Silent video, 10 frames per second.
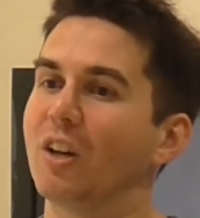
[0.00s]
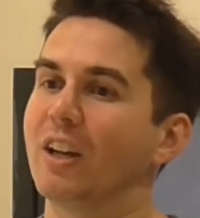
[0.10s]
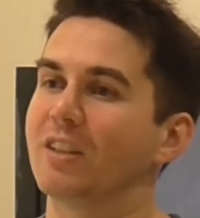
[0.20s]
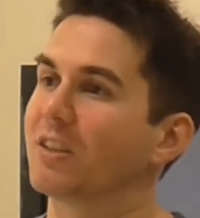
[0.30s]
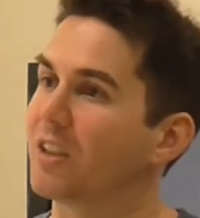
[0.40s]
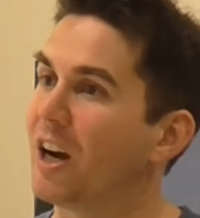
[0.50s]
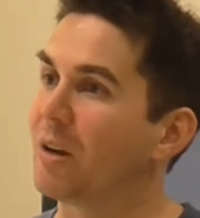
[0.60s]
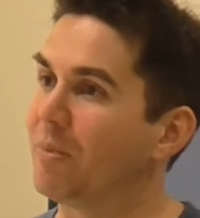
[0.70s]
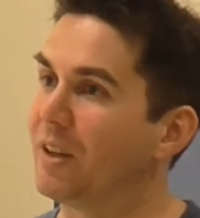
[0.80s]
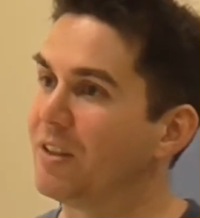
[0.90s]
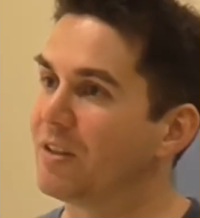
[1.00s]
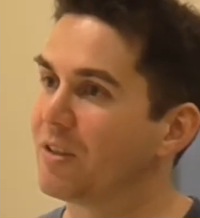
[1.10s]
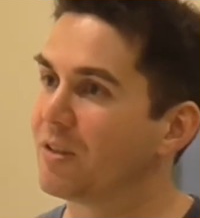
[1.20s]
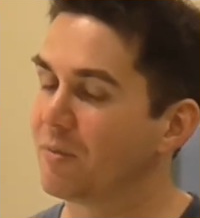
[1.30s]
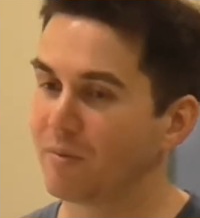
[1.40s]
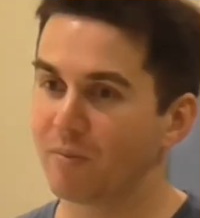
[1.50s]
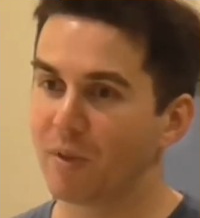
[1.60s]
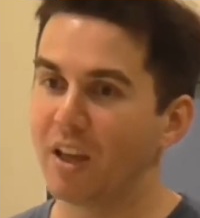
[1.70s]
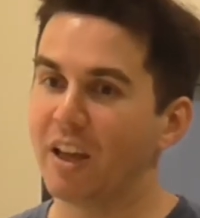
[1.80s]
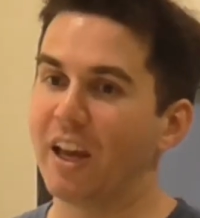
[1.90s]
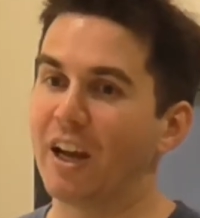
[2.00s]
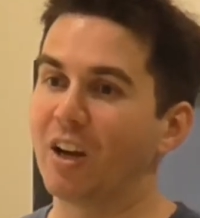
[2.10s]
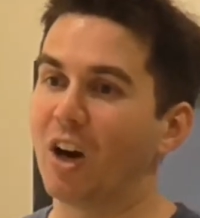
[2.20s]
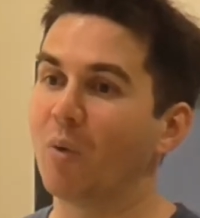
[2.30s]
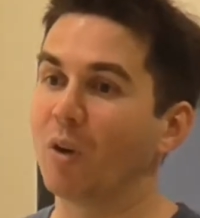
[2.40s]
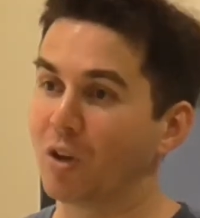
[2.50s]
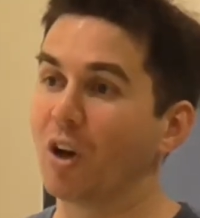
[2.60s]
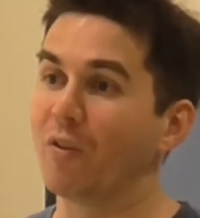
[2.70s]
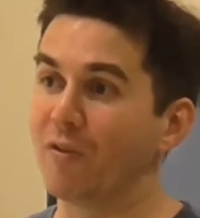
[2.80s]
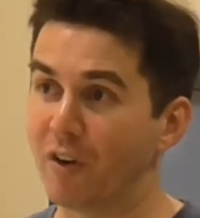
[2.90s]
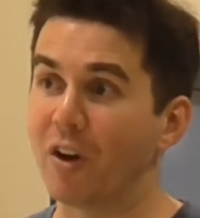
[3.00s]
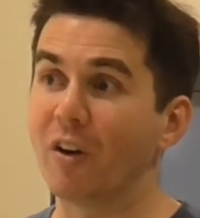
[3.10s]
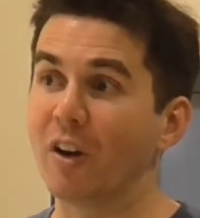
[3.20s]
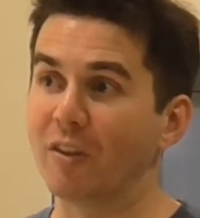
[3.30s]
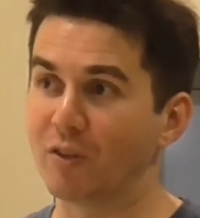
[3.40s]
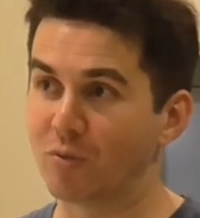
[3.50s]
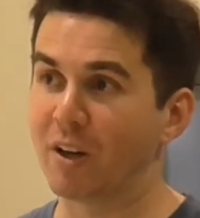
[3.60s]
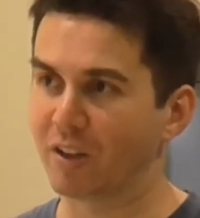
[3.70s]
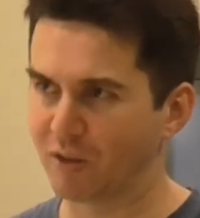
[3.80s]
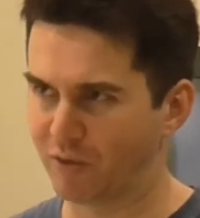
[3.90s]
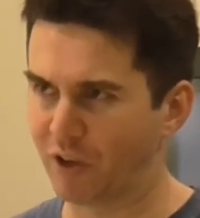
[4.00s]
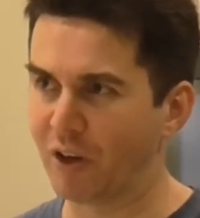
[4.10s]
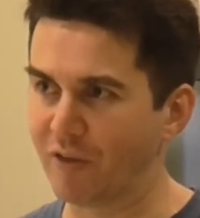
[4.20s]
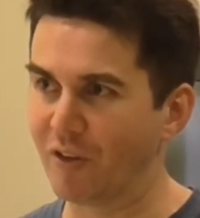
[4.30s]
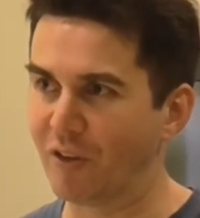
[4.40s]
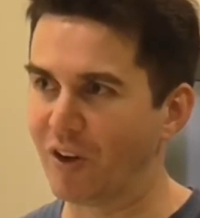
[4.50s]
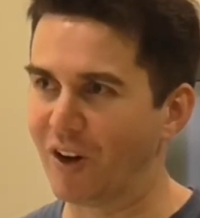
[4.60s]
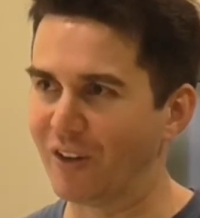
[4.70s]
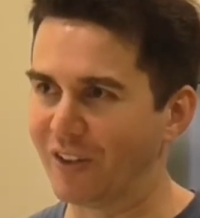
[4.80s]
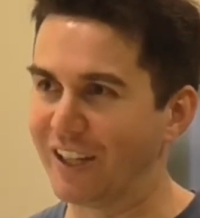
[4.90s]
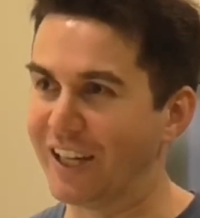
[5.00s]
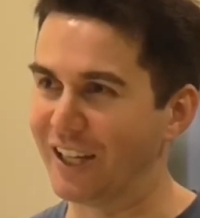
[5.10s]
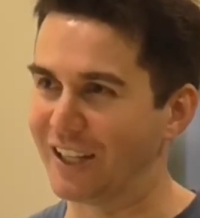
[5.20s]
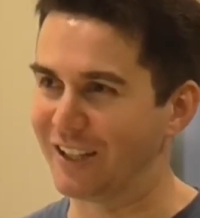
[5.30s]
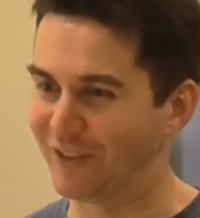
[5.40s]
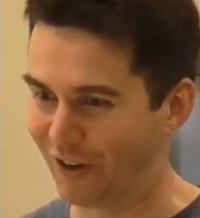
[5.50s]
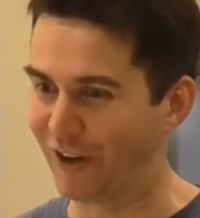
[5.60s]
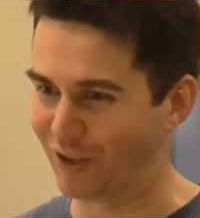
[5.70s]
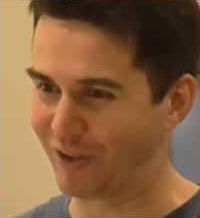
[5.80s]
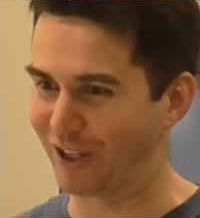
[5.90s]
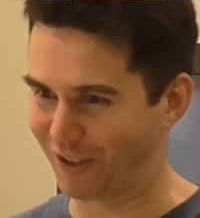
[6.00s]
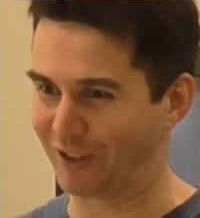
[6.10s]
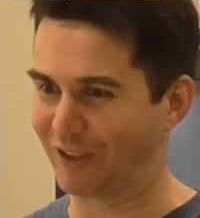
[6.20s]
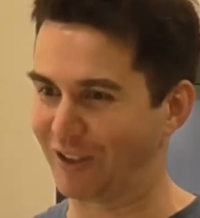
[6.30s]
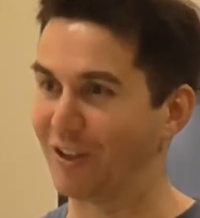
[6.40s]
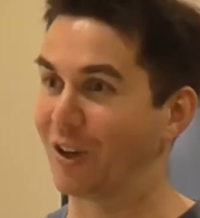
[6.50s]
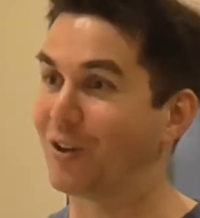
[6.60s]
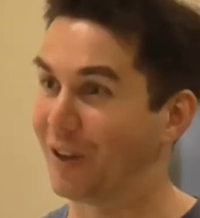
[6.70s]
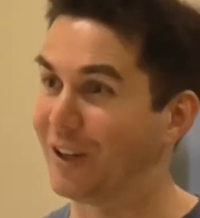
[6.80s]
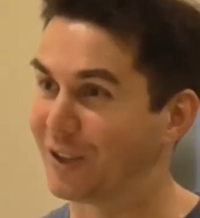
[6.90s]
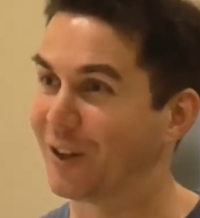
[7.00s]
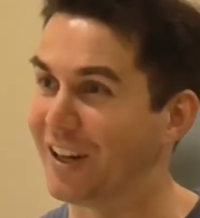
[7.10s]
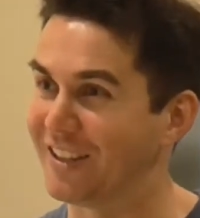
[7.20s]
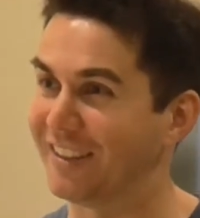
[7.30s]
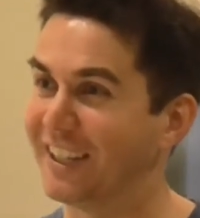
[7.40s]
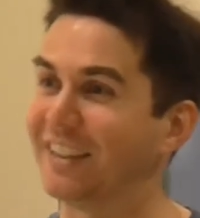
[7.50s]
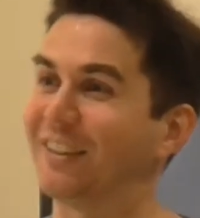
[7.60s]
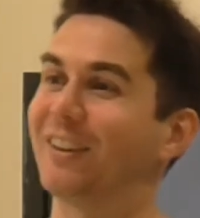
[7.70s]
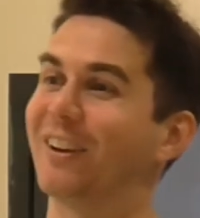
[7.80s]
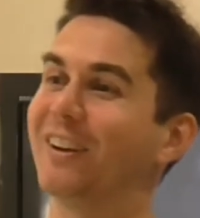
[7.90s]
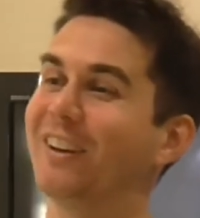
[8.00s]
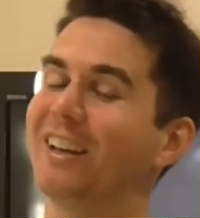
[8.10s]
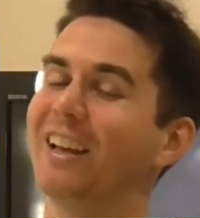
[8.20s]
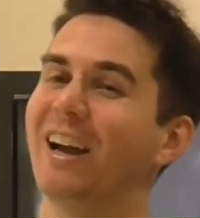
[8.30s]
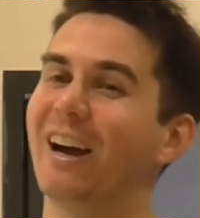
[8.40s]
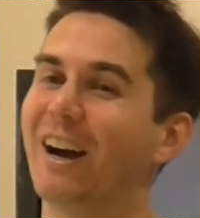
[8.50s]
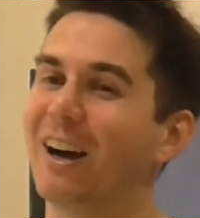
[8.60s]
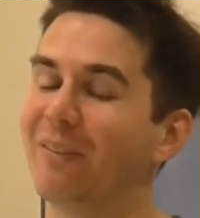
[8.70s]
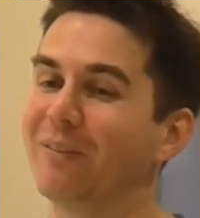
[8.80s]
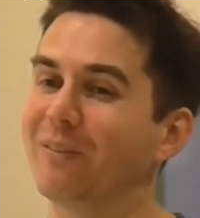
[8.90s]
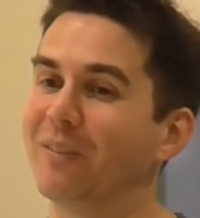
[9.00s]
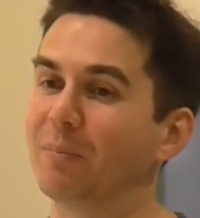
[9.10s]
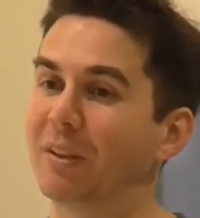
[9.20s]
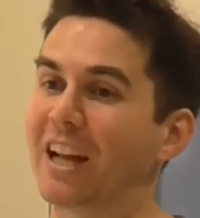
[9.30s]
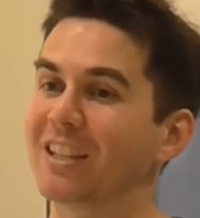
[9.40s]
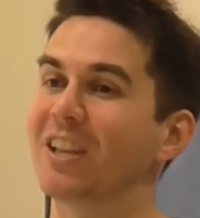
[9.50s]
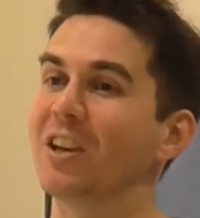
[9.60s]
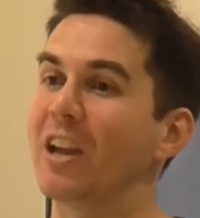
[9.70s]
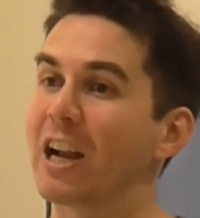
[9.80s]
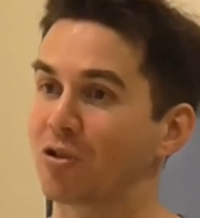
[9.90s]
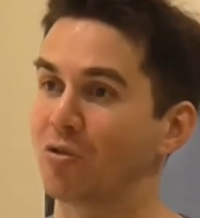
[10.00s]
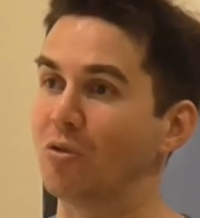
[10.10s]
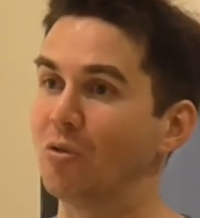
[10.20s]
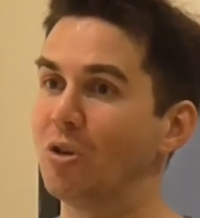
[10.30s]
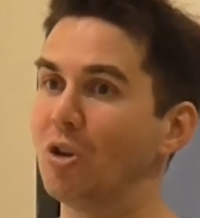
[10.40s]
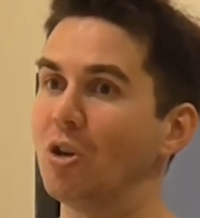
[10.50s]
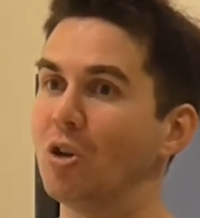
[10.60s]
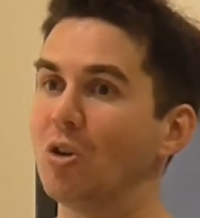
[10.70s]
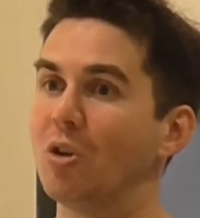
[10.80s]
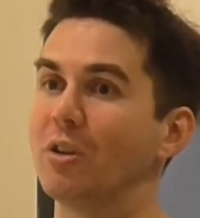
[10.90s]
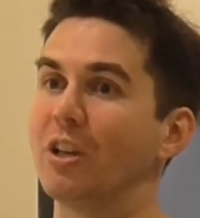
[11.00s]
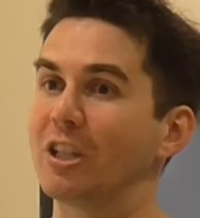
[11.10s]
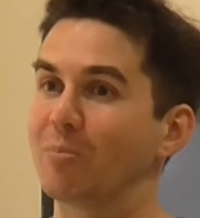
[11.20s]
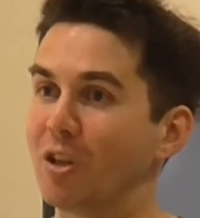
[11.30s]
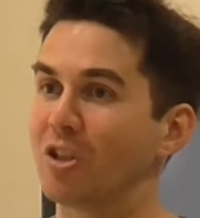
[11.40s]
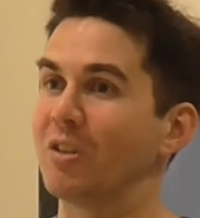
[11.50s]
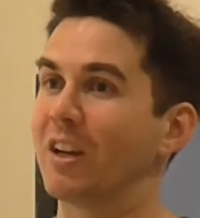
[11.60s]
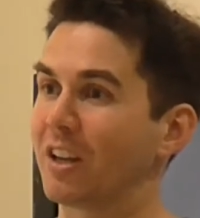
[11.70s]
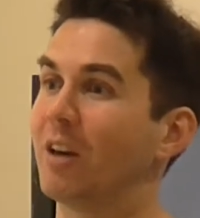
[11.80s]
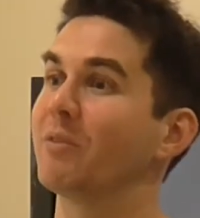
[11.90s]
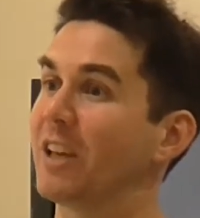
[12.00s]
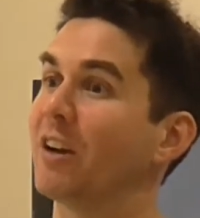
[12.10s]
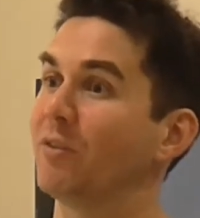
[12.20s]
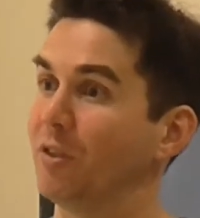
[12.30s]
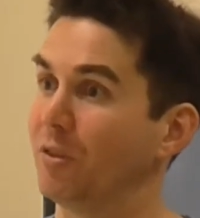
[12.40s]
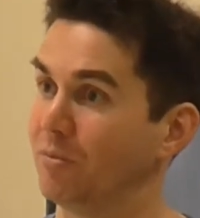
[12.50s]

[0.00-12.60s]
it's a dark piece, and I would go very dramatic, very full on, and it's very dramatic, like, it's crazy, but that's the natural expression that comes out of you,